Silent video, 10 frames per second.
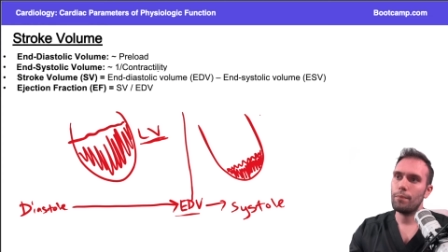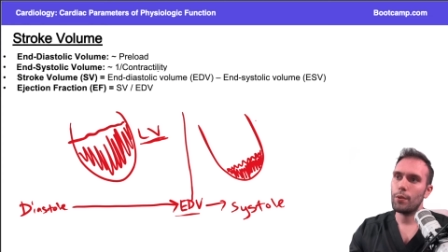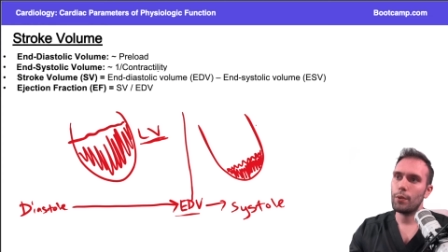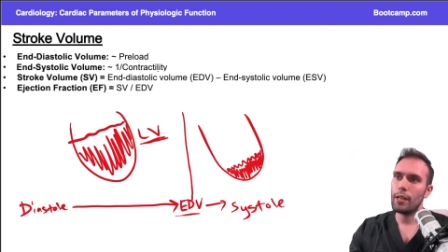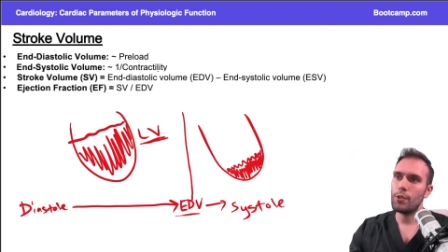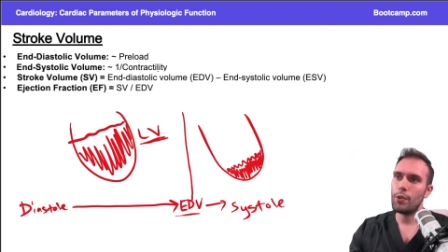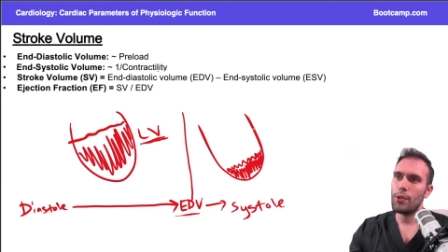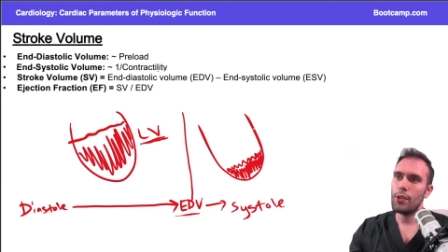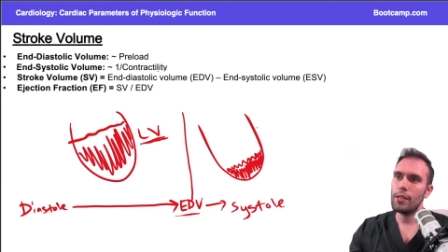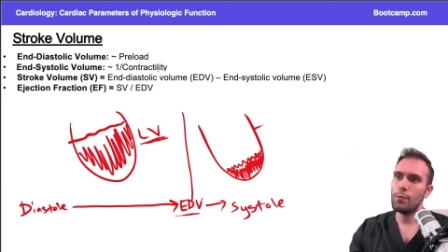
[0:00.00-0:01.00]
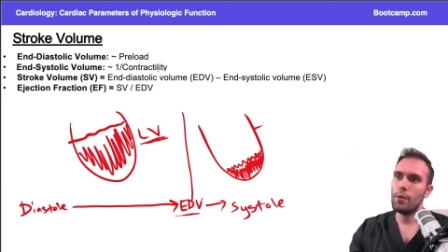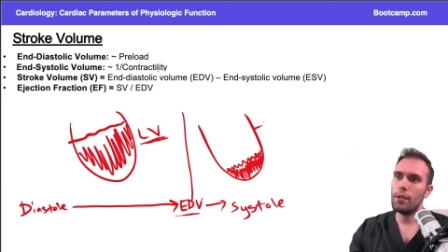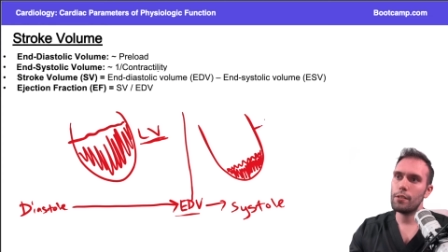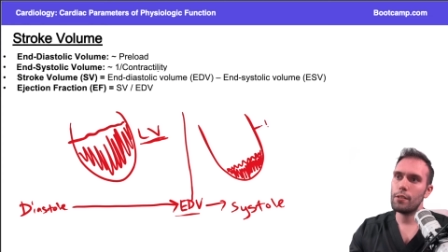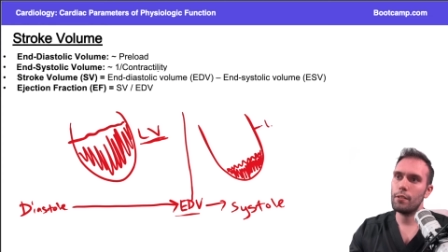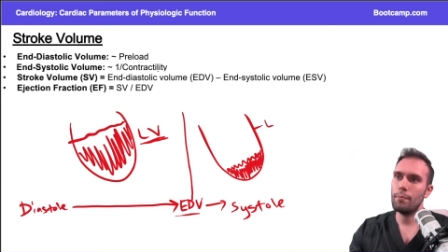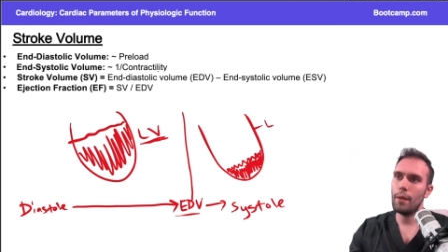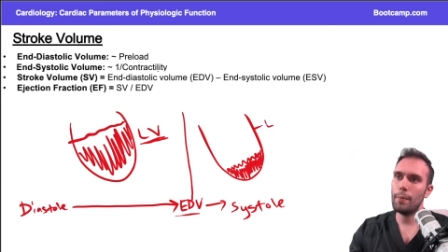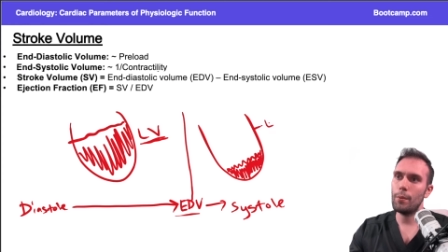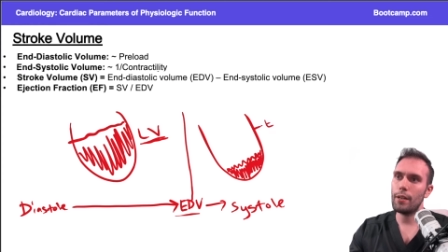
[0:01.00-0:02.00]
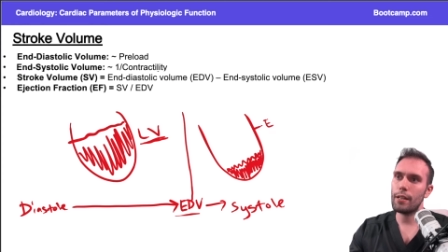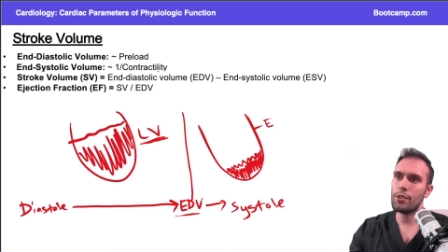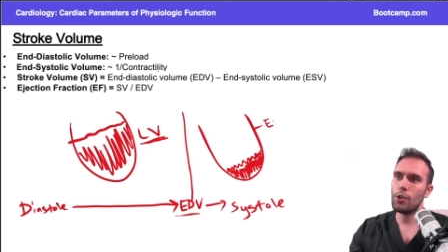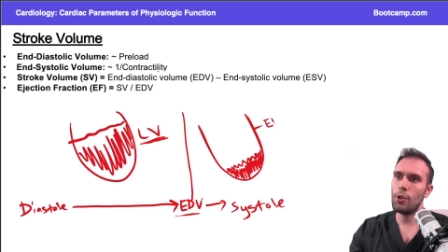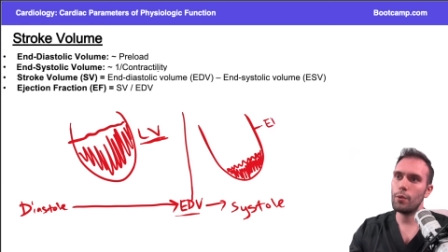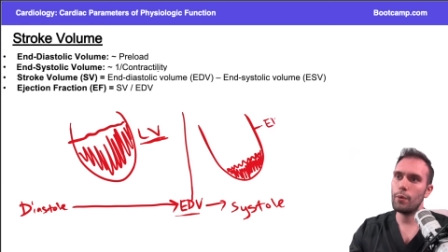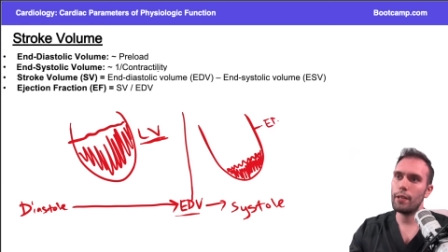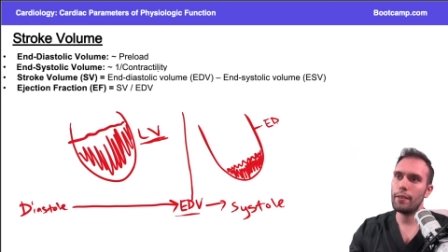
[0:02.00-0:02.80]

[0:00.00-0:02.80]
Okay, so this was maybe what I started with.